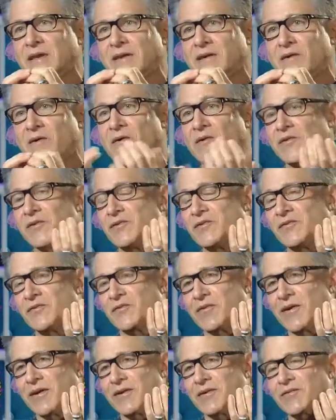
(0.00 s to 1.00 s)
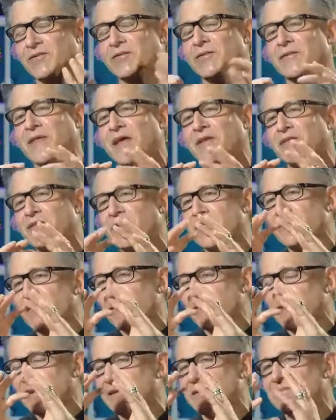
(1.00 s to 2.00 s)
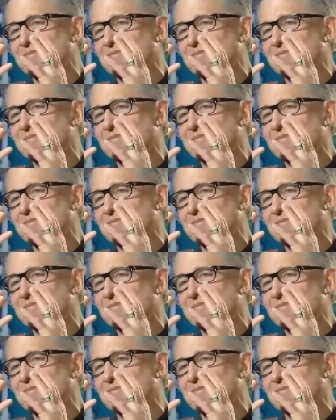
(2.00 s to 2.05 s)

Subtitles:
all these drugs. So that's sort of on the